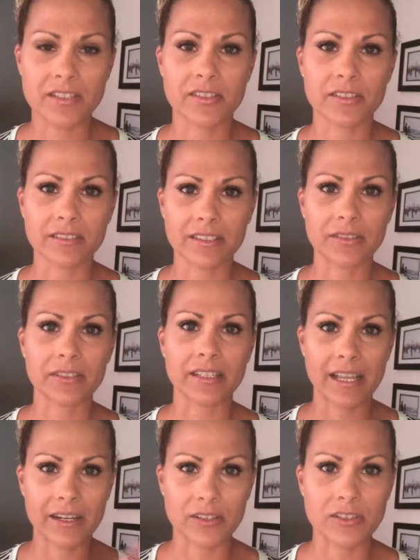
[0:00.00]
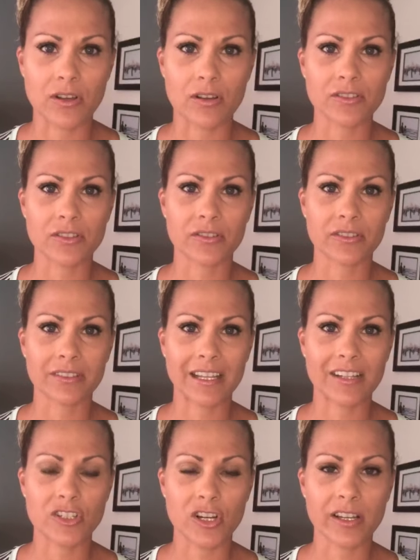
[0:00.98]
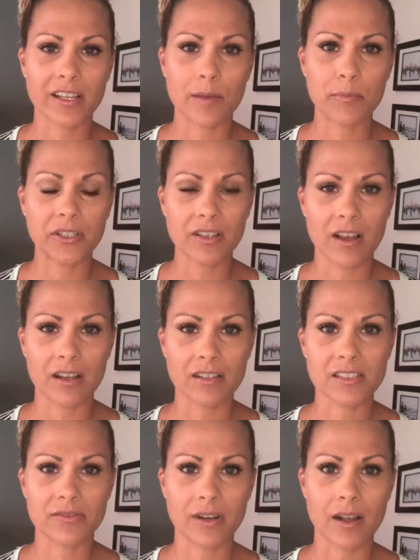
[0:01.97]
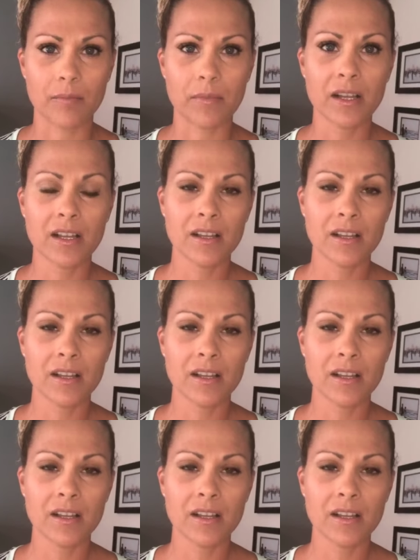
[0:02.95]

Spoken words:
they're literally aerosols. So they're like junking up your lungs from